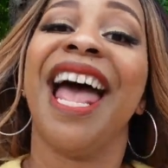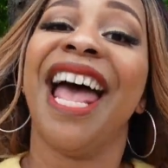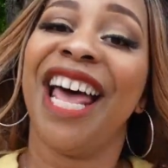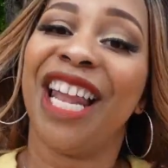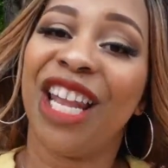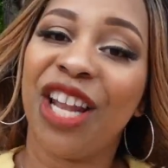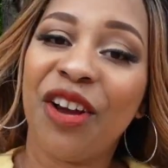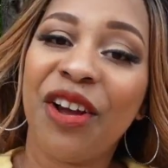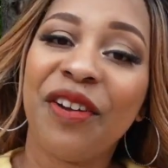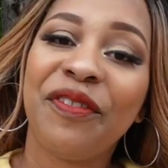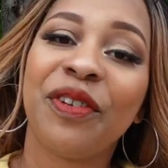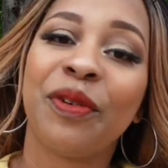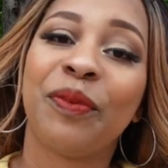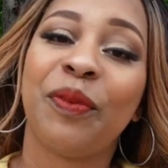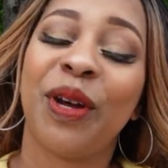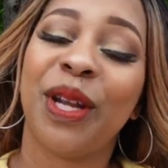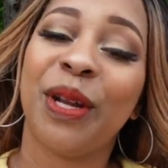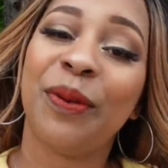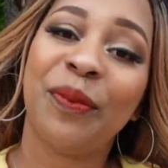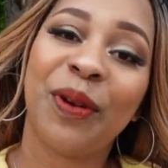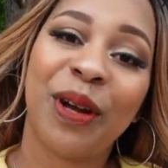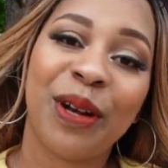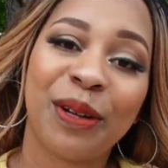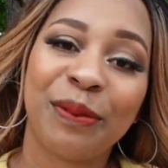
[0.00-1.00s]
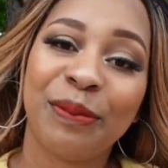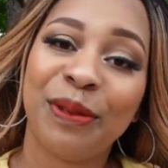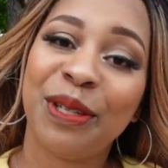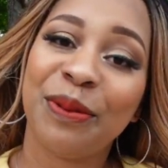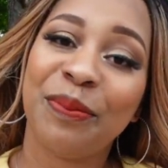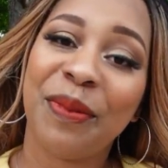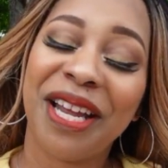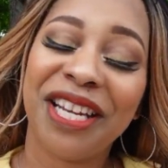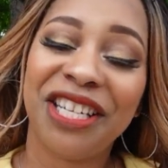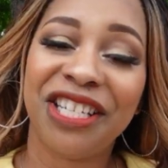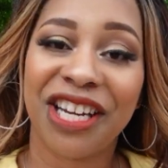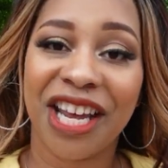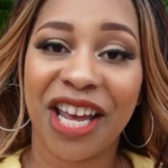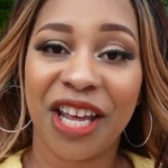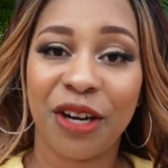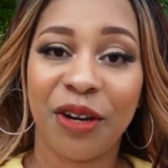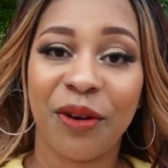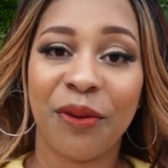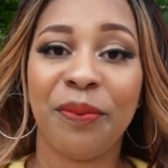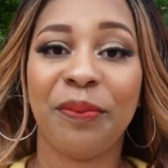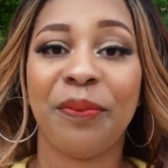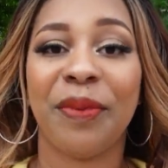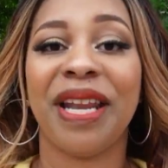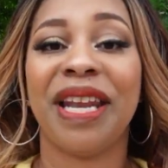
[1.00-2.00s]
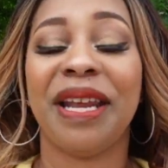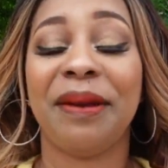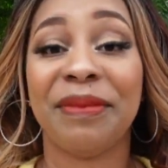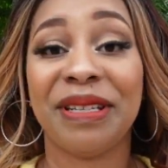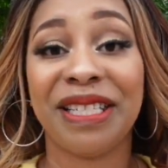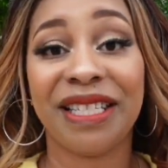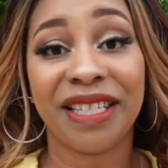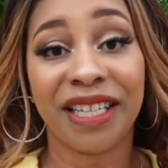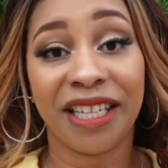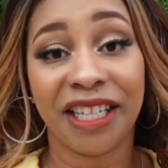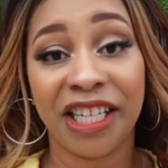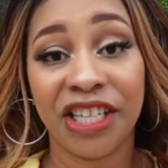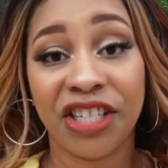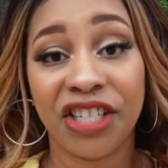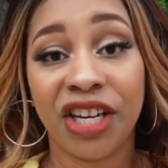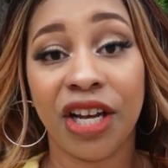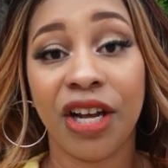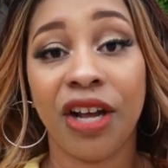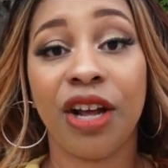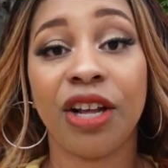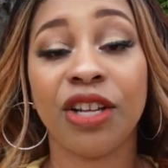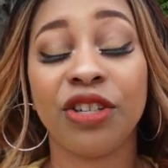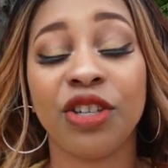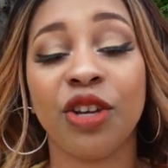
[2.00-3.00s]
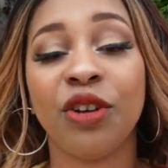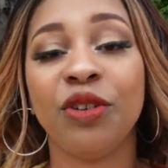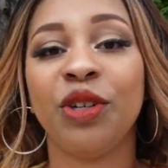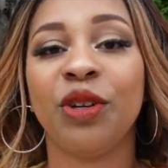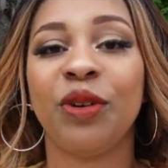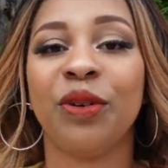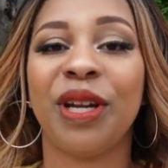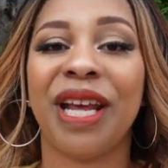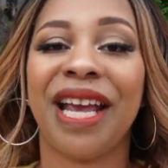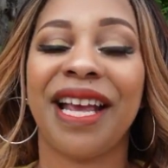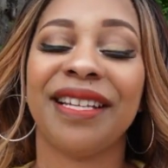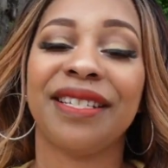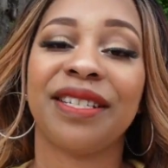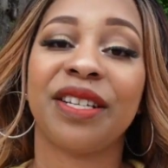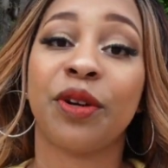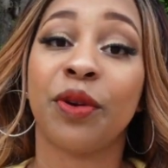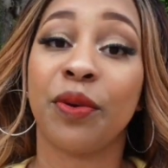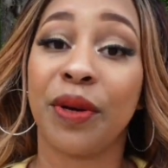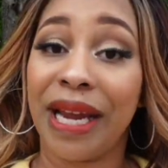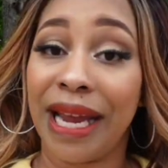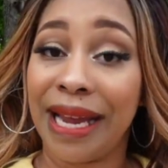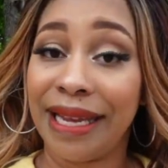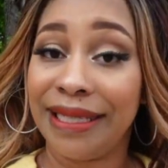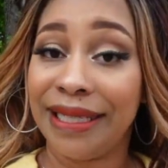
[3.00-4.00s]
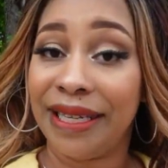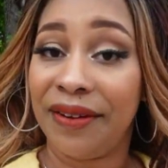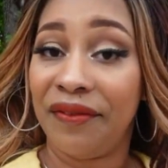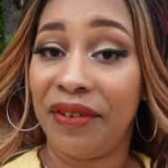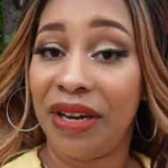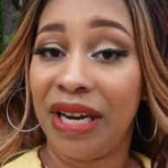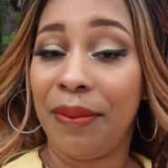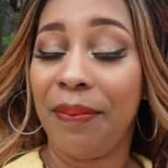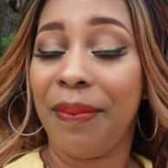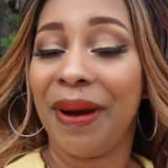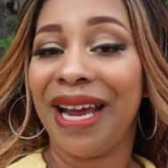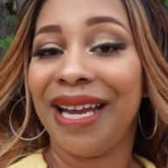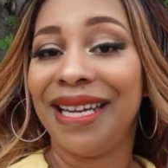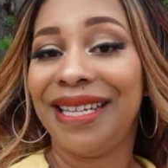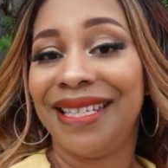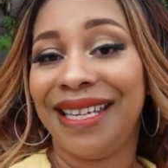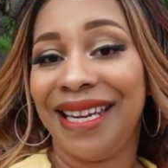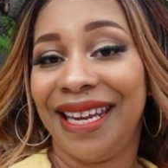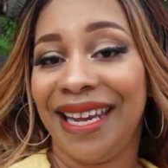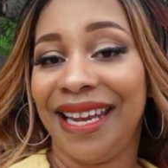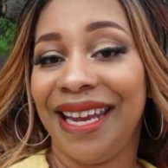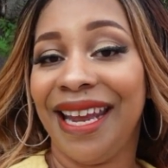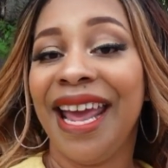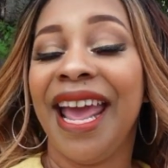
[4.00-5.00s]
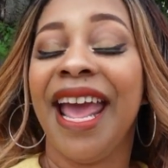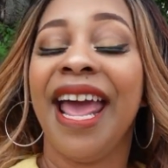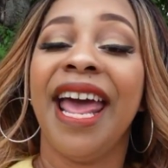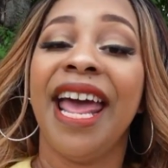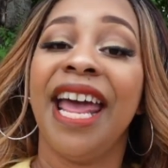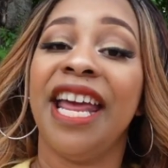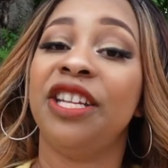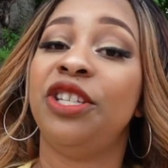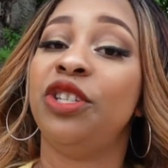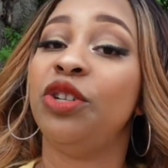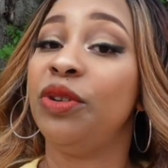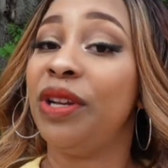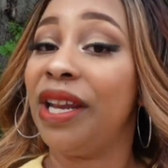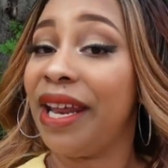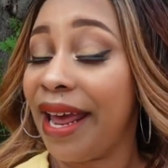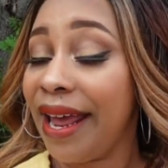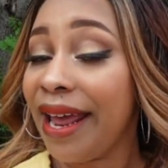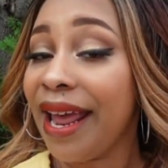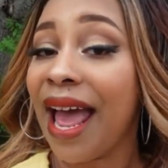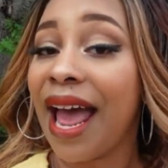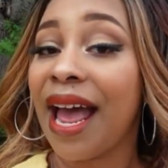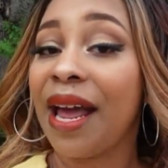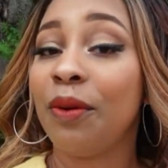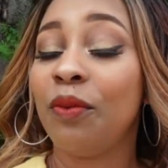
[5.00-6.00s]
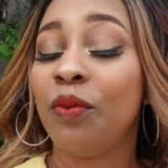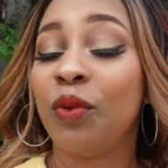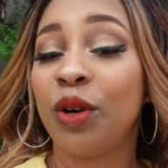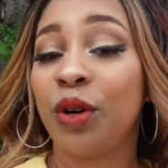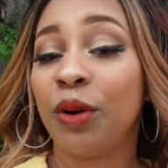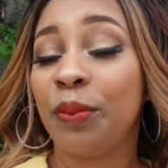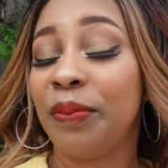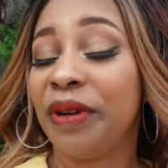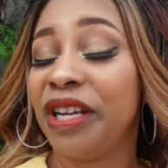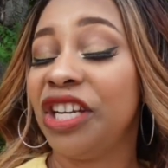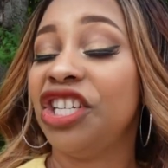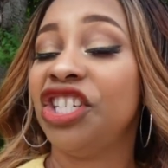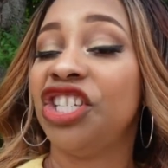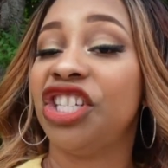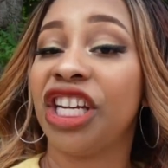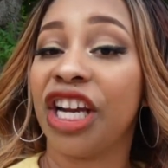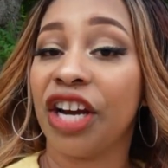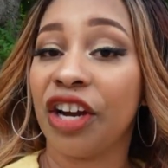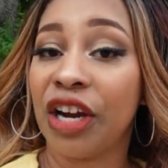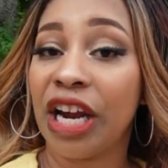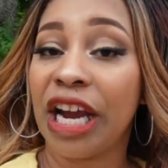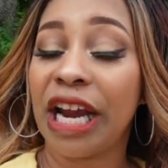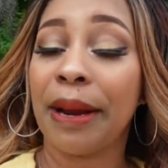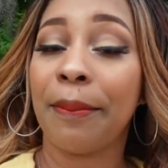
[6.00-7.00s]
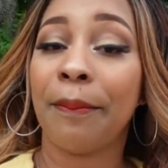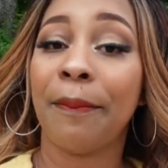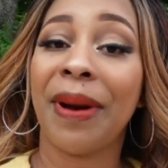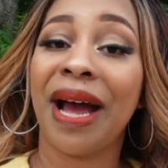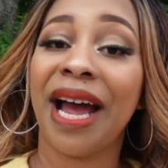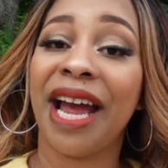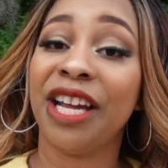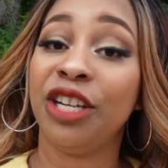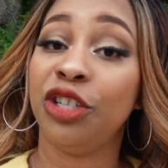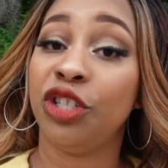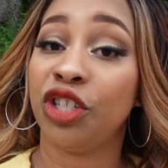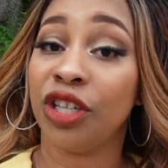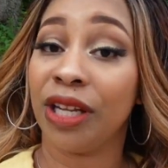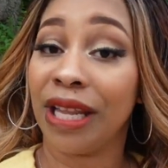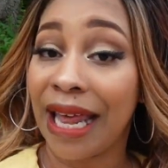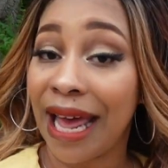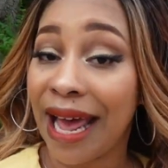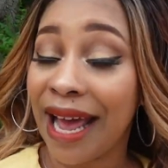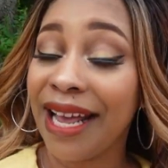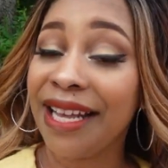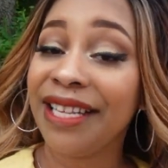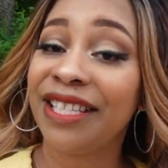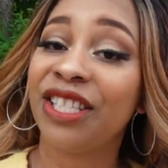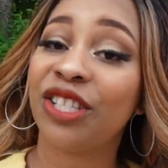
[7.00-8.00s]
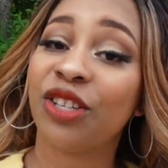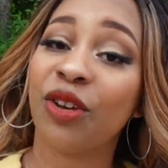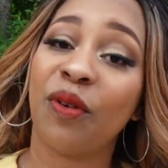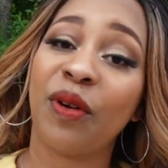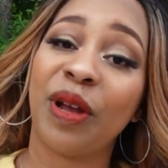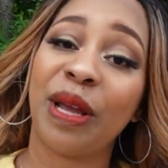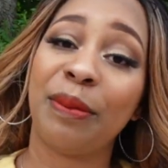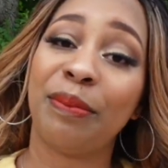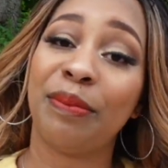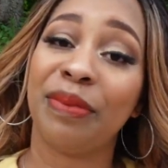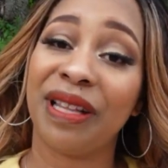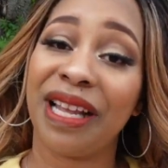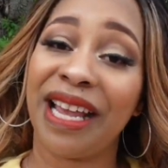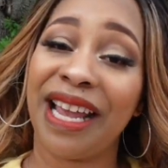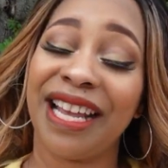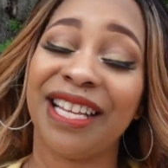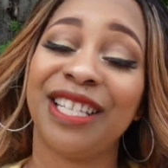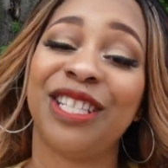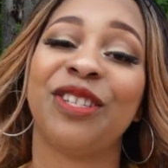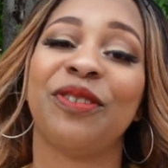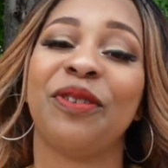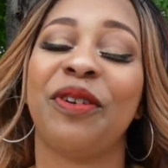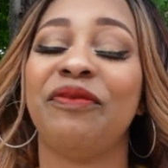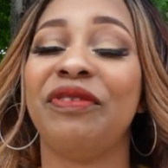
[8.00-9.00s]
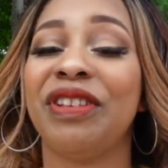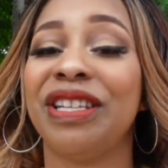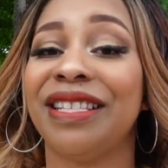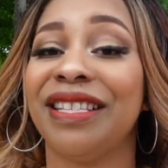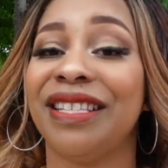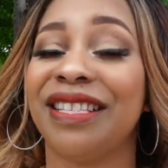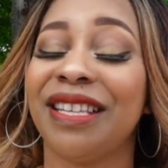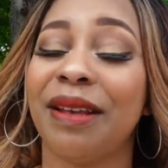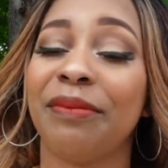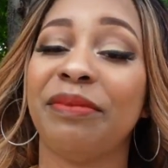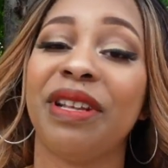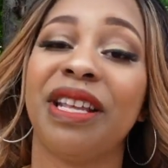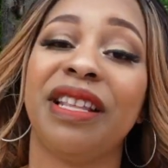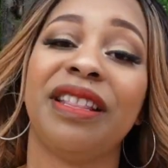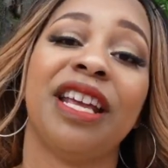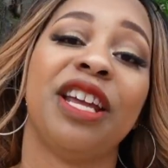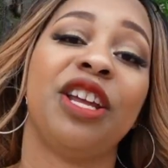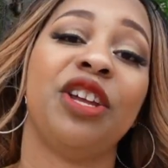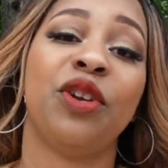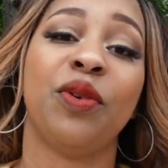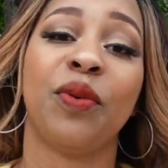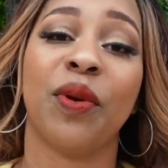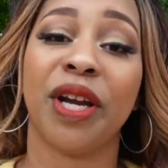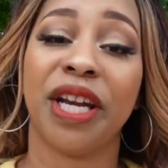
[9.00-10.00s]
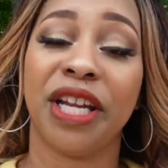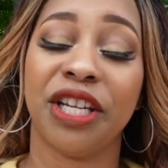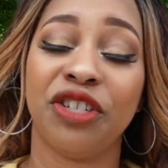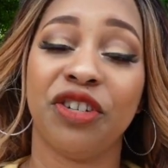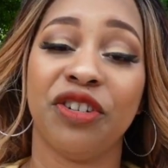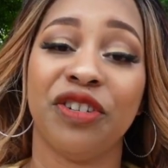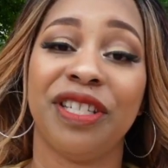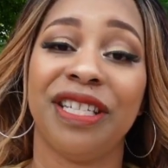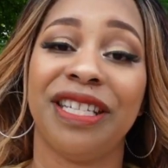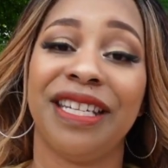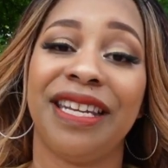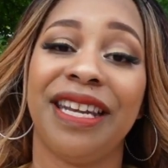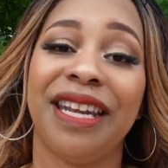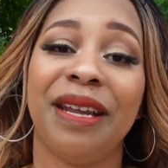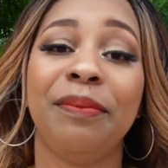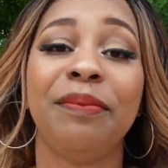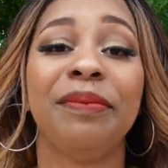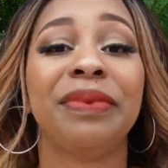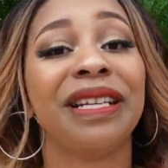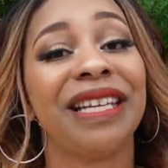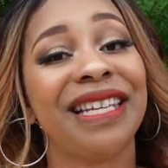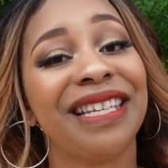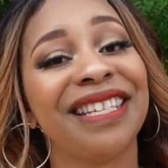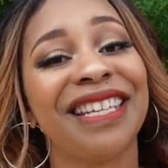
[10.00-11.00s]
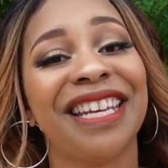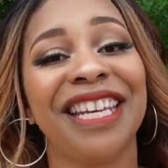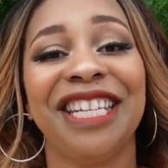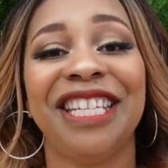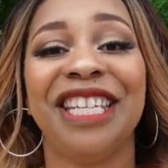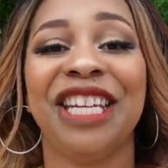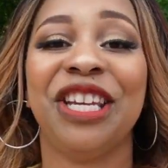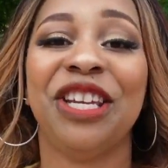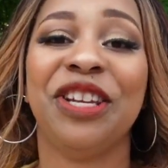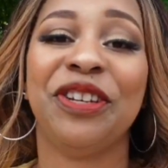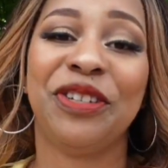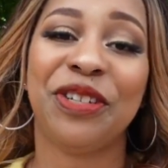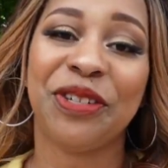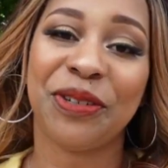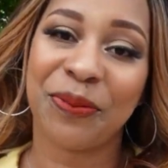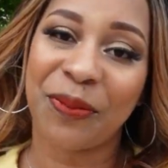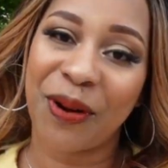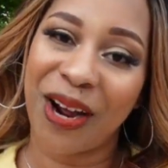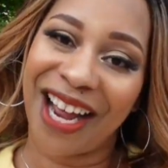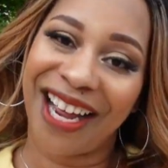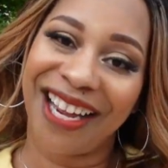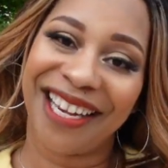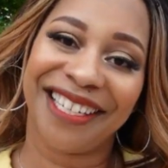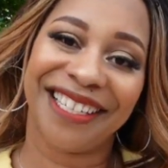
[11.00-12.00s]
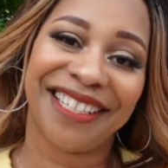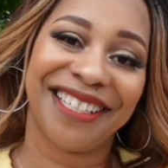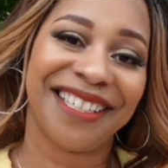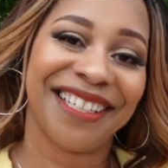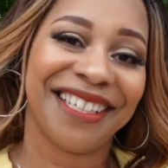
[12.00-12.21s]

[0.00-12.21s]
Hello everyone and welcome to my channel. My name is Talisha, also known as CreativiTeeByT, and today I will be sharing my July sewing plan. So if this is something that you are interested in, please continue to watch.